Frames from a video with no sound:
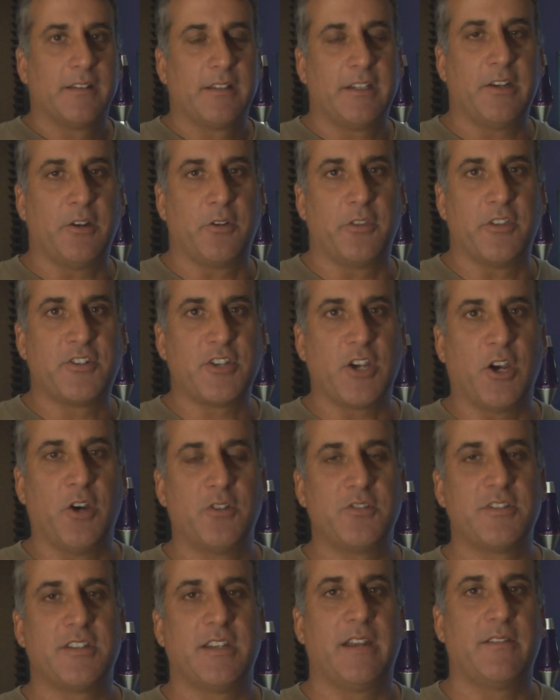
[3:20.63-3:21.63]
the
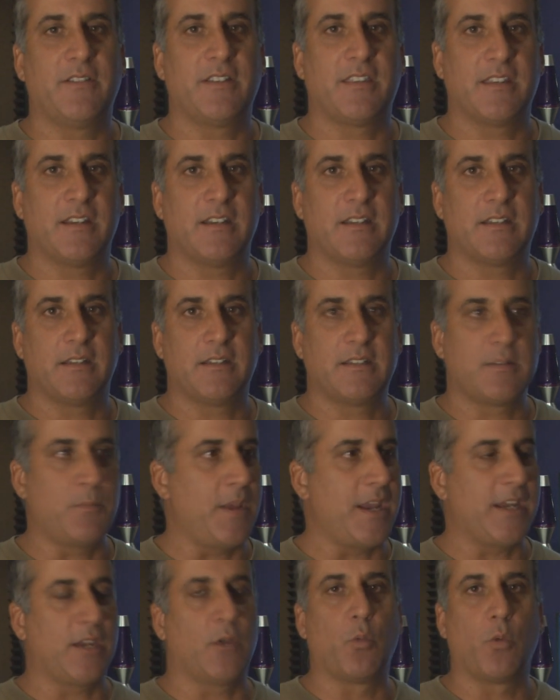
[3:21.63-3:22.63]
tones and everything to
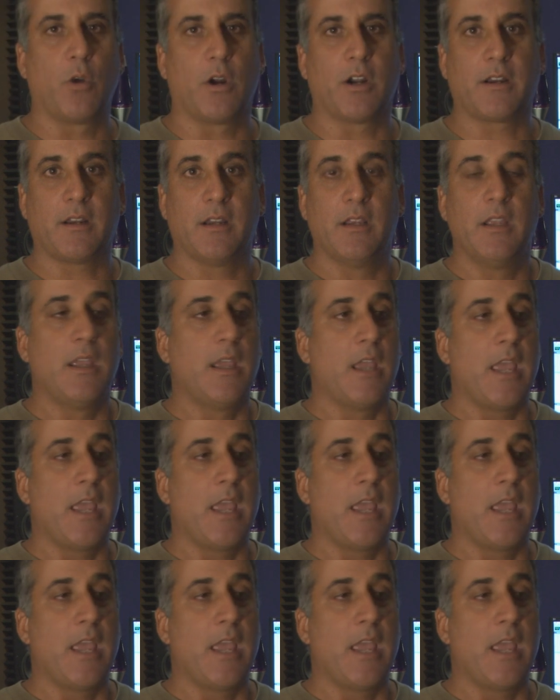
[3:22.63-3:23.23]
make it work,